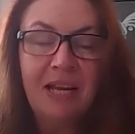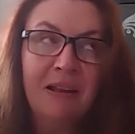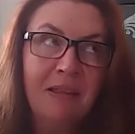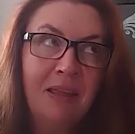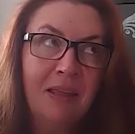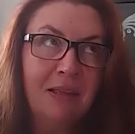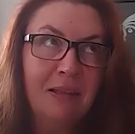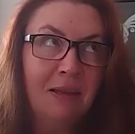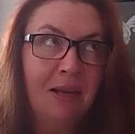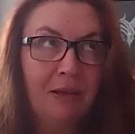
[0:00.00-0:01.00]
And I think,
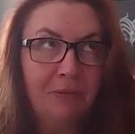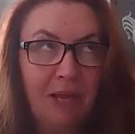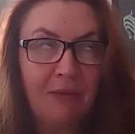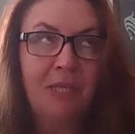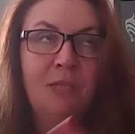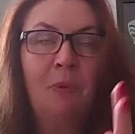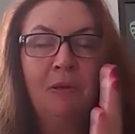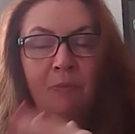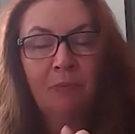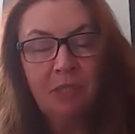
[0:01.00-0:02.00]
you know, having
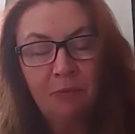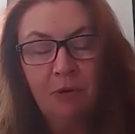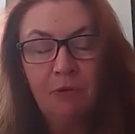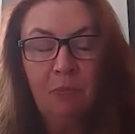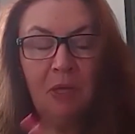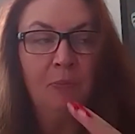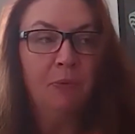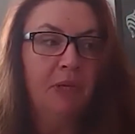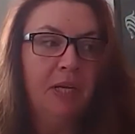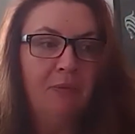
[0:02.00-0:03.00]
spoken to a lot of
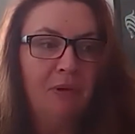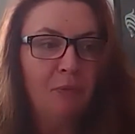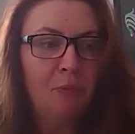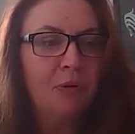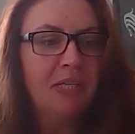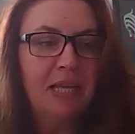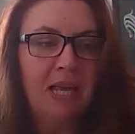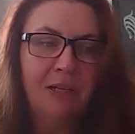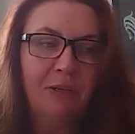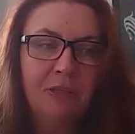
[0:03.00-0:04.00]
people, you know, everybody's
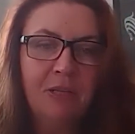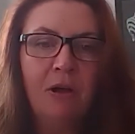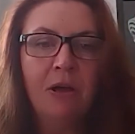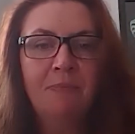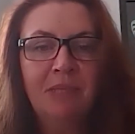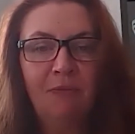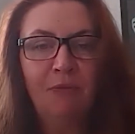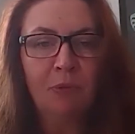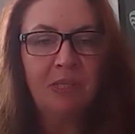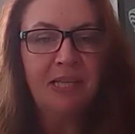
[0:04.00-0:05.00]
had good times,
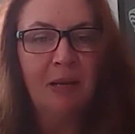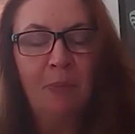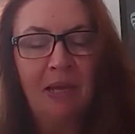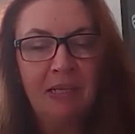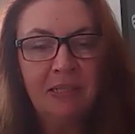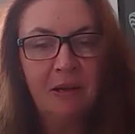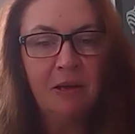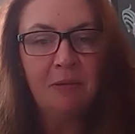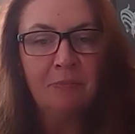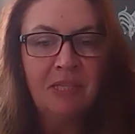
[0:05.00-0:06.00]
everybody's had bad
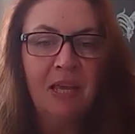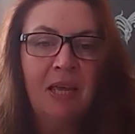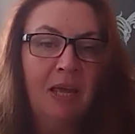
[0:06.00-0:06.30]
times.